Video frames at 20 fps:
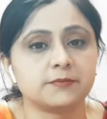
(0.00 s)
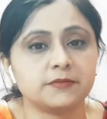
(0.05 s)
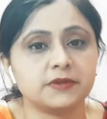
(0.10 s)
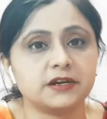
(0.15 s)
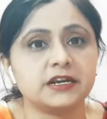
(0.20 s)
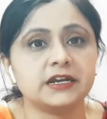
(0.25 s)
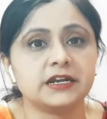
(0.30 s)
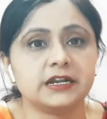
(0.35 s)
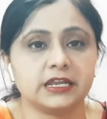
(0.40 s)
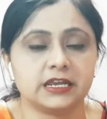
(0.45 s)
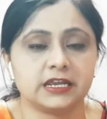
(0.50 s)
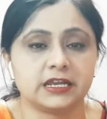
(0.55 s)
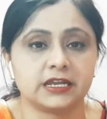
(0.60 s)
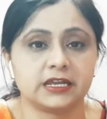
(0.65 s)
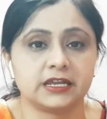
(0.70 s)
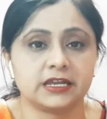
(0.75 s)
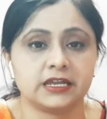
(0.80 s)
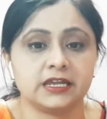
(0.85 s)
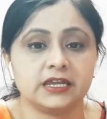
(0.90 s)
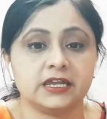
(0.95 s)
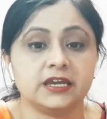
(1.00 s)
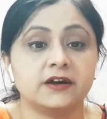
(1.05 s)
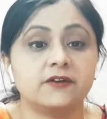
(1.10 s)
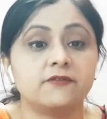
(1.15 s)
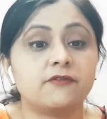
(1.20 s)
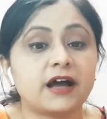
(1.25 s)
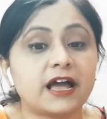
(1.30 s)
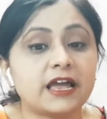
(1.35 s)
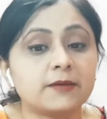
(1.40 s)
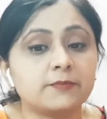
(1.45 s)
reading.
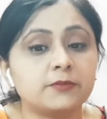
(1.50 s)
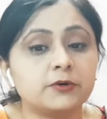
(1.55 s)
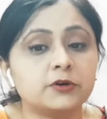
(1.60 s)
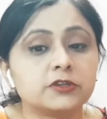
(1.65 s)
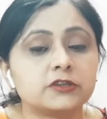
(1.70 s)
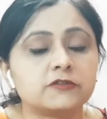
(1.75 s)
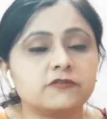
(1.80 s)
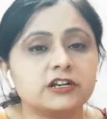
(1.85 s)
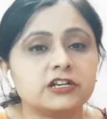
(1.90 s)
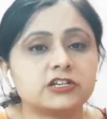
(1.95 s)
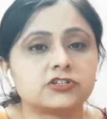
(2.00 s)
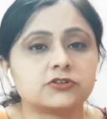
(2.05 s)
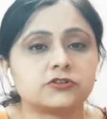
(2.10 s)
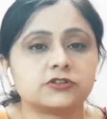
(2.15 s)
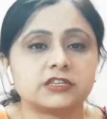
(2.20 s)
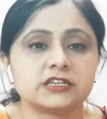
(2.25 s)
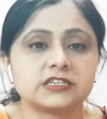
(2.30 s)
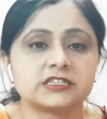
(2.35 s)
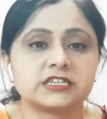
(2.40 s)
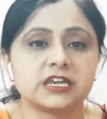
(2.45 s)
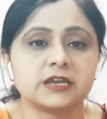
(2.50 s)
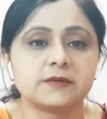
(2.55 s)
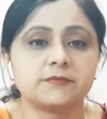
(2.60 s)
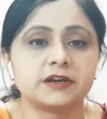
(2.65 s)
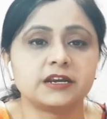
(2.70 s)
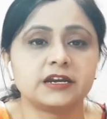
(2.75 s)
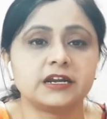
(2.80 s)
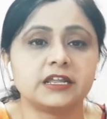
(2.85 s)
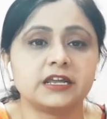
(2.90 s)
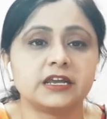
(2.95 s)
Why both will show the same
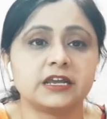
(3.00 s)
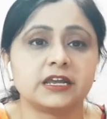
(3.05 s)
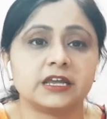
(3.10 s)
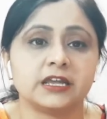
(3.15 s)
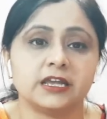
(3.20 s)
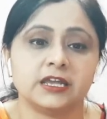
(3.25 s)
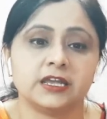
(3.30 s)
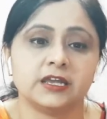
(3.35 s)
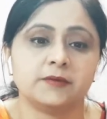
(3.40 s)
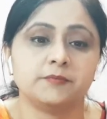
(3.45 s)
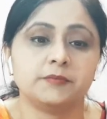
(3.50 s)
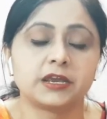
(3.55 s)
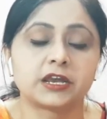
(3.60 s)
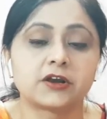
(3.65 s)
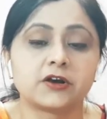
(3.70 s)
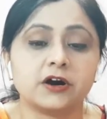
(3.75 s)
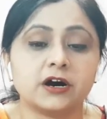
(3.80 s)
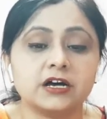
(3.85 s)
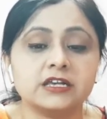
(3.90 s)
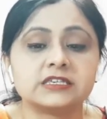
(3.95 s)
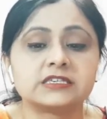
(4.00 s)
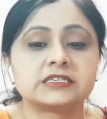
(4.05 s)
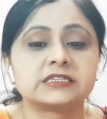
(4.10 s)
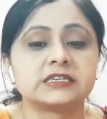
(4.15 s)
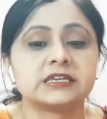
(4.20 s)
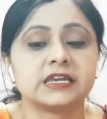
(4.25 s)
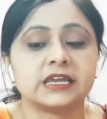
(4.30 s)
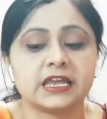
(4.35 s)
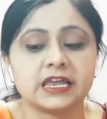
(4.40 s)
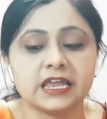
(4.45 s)
reading?
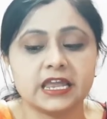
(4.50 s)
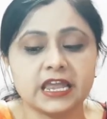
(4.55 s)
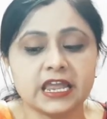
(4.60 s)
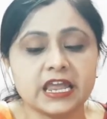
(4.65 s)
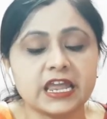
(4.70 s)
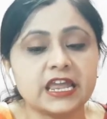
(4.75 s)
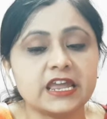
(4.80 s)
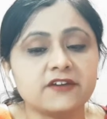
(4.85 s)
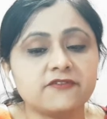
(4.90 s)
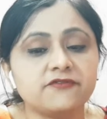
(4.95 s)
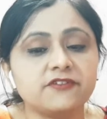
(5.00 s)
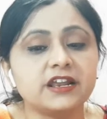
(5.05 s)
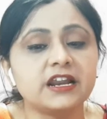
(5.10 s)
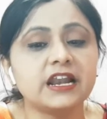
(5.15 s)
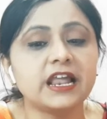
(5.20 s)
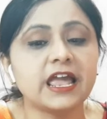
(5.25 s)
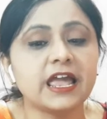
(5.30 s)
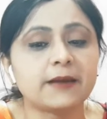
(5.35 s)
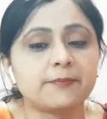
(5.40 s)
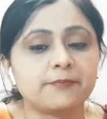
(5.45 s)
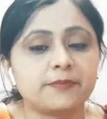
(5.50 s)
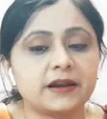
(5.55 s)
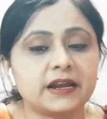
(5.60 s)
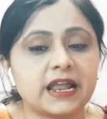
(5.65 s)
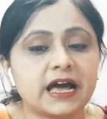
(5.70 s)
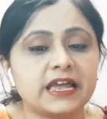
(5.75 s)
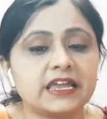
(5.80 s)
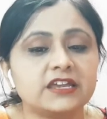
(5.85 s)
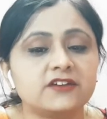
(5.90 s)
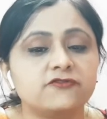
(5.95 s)
Because A will
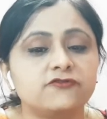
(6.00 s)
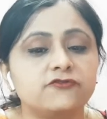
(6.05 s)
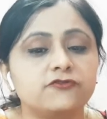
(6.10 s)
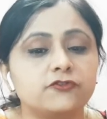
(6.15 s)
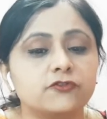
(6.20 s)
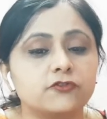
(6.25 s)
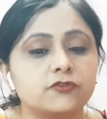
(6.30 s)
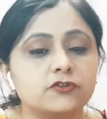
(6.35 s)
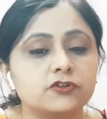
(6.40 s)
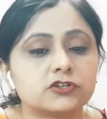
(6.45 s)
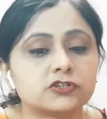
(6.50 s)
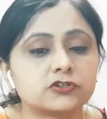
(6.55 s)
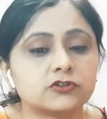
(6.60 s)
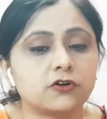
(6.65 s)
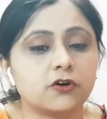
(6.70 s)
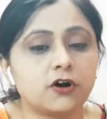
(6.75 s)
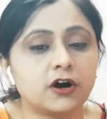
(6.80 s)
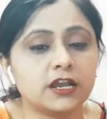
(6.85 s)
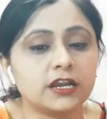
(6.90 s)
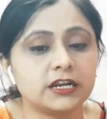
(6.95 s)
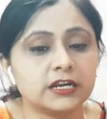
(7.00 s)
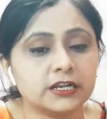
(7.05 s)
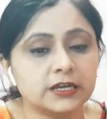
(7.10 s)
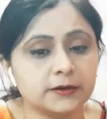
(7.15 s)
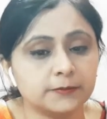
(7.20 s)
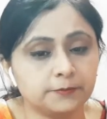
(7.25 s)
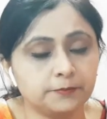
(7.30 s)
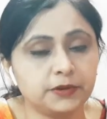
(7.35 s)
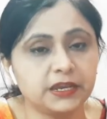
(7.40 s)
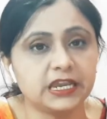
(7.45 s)
apply force
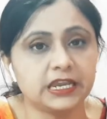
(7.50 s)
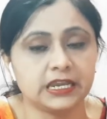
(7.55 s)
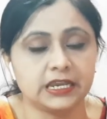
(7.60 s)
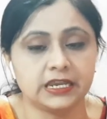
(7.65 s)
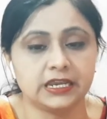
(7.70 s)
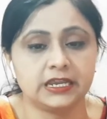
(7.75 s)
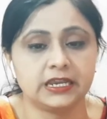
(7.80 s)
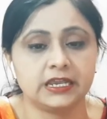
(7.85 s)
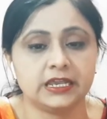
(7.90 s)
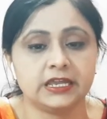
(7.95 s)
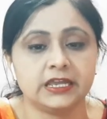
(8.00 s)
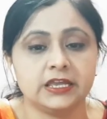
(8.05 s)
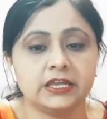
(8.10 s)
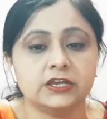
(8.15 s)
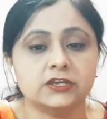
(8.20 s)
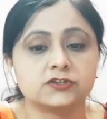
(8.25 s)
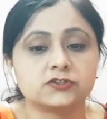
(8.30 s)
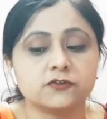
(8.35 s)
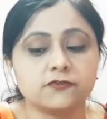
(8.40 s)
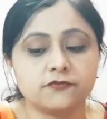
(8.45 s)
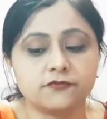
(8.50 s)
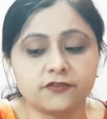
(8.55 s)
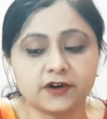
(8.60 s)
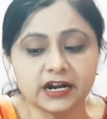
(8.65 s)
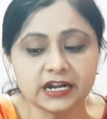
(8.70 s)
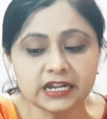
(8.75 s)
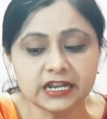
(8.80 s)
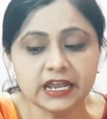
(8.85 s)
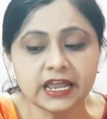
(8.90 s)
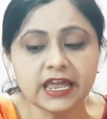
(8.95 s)
on B. So
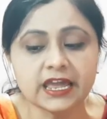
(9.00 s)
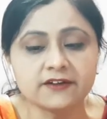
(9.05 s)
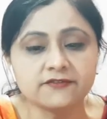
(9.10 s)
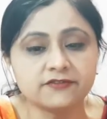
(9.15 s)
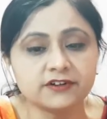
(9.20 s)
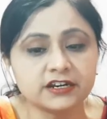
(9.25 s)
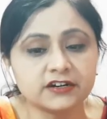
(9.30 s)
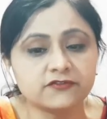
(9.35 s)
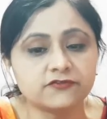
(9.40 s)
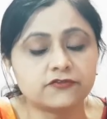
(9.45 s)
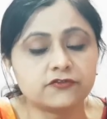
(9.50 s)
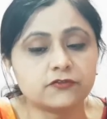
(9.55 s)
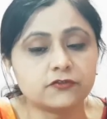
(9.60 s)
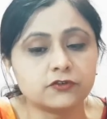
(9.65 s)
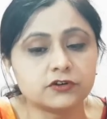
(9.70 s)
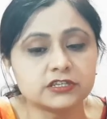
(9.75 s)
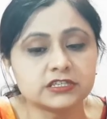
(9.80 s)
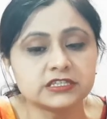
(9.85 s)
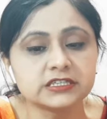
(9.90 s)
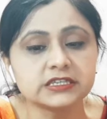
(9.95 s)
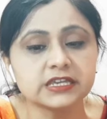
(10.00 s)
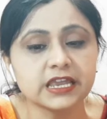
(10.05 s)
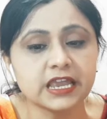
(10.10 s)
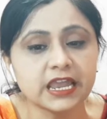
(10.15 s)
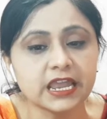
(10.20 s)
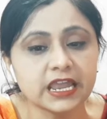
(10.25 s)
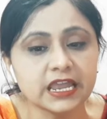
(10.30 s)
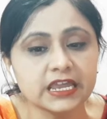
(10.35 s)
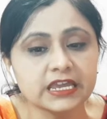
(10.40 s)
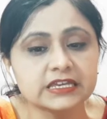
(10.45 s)
whatever force
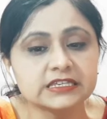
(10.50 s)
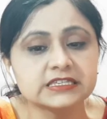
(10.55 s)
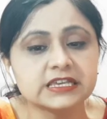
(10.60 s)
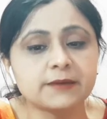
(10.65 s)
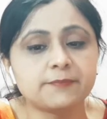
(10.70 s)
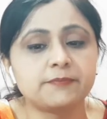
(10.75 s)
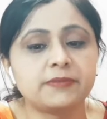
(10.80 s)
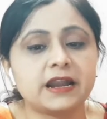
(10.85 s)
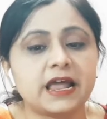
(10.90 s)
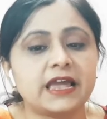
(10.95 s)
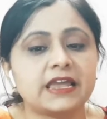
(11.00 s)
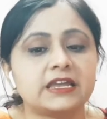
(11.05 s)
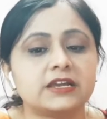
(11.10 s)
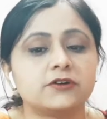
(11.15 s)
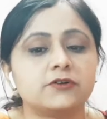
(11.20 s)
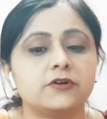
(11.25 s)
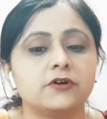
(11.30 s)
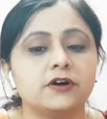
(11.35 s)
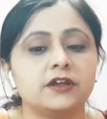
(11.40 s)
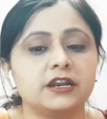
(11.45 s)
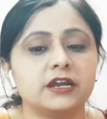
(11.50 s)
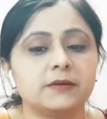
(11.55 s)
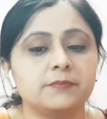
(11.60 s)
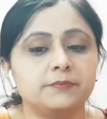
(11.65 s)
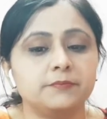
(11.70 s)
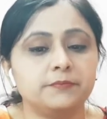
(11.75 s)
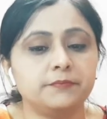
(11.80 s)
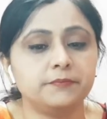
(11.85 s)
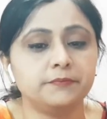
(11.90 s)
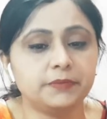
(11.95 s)
A is applying on
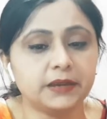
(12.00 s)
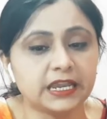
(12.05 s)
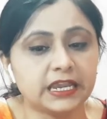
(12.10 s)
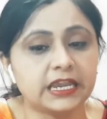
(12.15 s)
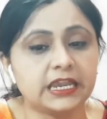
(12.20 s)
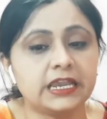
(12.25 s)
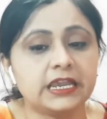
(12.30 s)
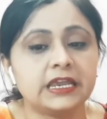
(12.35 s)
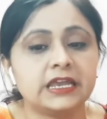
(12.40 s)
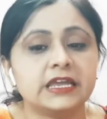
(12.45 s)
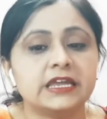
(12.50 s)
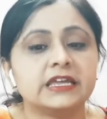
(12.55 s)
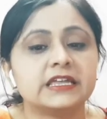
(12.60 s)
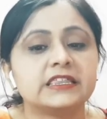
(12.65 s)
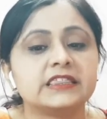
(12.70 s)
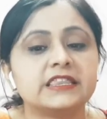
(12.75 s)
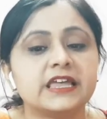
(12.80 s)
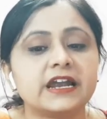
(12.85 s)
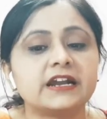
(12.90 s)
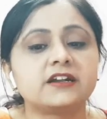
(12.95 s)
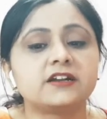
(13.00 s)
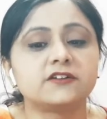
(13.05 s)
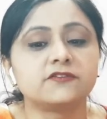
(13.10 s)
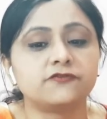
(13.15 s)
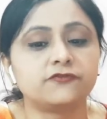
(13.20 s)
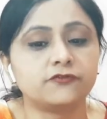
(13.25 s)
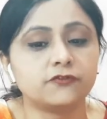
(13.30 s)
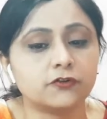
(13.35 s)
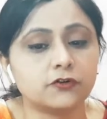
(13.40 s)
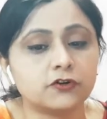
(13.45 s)
a B, that
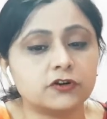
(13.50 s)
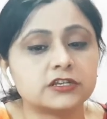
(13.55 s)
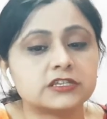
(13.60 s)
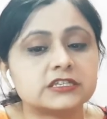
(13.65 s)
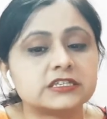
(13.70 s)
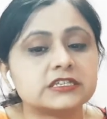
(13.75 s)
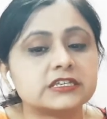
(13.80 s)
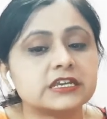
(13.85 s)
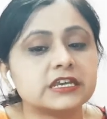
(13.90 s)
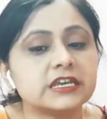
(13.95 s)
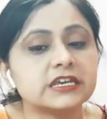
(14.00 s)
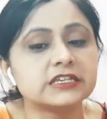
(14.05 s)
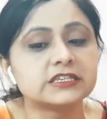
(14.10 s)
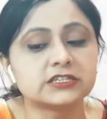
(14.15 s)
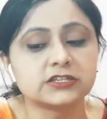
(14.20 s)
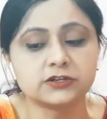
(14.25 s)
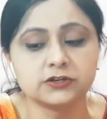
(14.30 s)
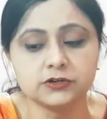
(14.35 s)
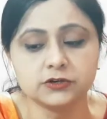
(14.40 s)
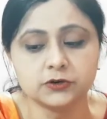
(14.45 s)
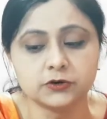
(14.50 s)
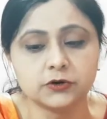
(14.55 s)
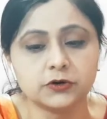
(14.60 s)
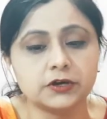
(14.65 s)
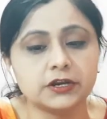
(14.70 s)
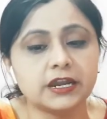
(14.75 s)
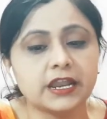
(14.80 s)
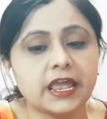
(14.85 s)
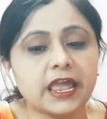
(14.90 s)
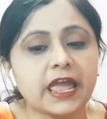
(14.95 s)
force is
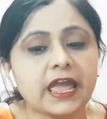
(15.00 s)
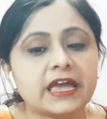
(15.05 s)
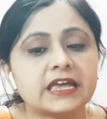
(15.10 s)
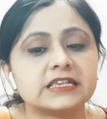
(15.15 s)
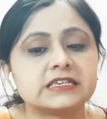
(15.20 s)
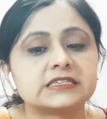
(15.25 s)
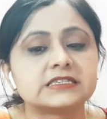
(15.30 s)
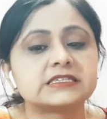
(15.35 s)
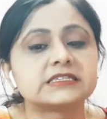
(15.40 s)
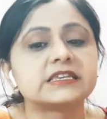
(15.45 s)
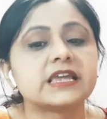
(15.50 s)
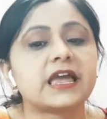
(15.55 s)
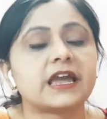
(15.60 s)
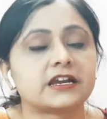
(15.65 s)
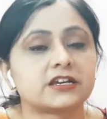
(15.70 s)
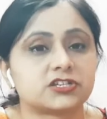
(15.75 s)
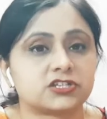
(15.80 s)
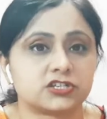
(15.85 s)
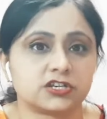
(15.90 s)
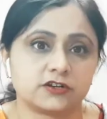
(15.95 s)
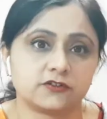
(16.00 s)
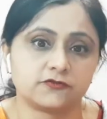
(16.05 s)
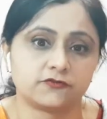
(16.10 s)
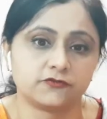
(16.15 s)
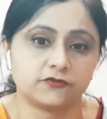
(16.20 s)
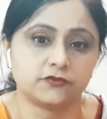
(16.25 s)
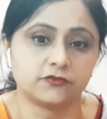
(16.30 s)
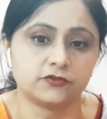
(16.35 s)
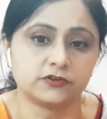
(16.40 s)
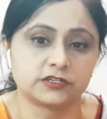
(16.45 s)
known as action
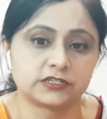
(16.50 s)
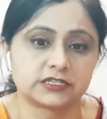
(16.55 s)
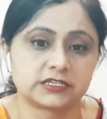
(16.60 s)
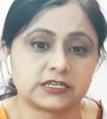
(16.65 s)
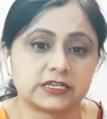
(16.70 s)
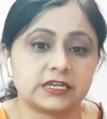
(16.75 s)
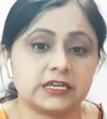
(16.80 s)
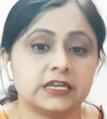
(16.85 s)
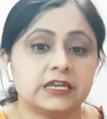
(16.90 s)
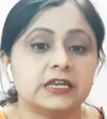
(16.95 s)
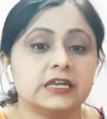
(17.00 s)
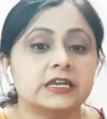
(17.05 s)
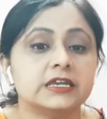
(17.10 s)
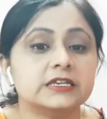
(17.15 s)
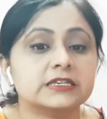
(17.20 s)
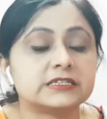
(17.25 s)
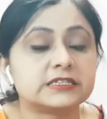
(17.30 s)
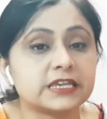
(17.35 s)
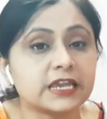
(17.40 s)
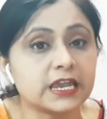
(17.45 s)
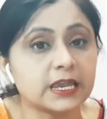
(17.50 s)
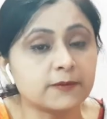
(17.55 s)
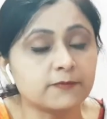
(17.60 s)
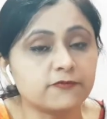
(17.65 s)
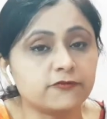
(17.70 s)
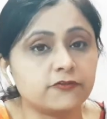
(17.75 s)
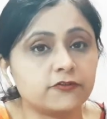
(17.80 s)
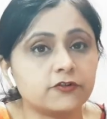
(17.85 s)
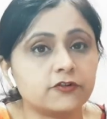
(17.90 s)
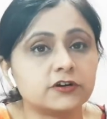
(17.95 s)
force.
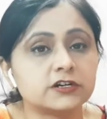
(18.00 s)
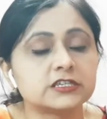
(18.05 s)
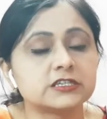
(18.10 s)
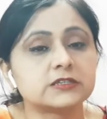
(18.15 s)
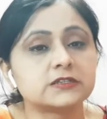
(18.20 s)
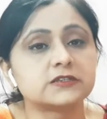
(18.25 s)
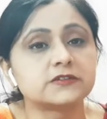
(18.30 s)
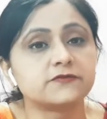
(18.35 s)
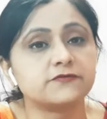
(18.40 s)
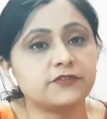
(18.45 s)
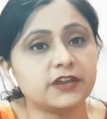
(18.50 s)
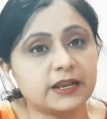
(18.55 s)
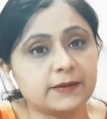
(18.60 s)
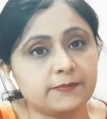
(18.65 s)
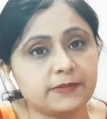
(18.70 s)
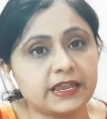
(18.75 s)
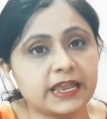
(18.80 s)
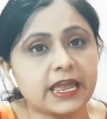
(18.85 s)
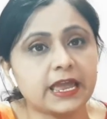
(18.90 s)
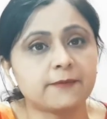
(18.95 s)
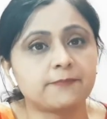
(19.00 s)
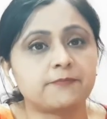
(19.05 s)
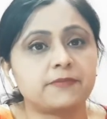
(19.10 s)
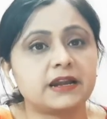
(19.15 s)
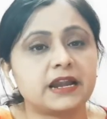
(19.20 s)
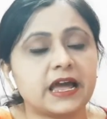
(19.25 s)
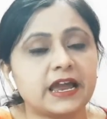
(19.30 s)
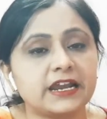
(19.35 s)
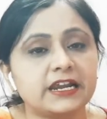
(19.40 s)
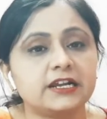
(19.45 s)
Same force will be
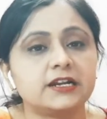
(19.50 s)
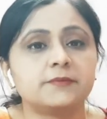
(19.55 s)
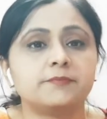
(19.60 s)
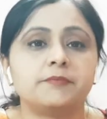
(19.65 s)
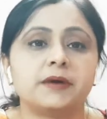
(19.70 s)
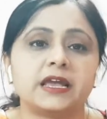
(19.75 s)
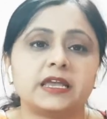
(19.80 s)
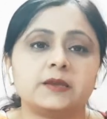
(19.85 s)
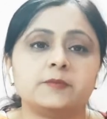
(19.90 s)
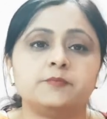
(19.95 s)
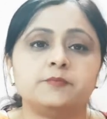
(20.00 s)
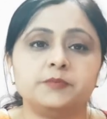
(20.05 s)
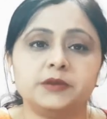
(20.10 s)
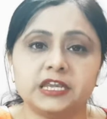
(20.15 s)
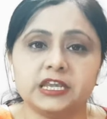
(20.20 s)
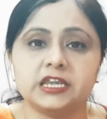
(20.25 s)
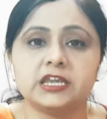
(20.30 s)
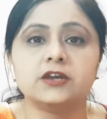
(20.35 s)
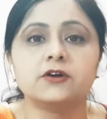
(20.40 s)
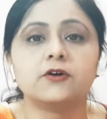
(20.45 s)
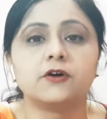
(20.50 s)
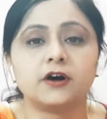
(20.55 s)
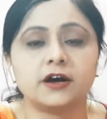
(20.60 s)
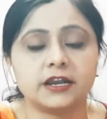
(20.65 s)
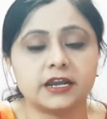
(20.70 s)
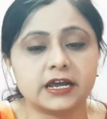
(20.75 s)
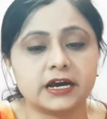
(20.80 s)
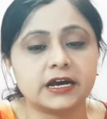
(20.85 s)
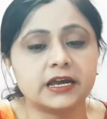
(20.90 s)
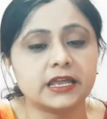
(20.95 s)
applied by B
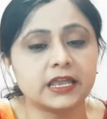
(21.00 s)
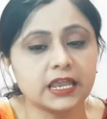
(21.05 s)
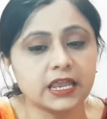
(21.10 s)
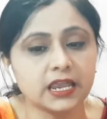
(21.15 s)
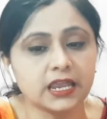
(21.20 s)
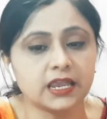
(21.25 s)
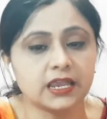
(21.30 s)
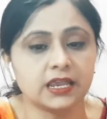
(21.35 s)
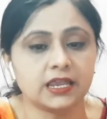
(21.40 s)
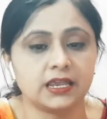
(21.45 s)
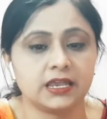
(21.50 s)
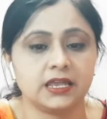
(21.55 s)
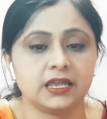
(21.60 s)
on a A.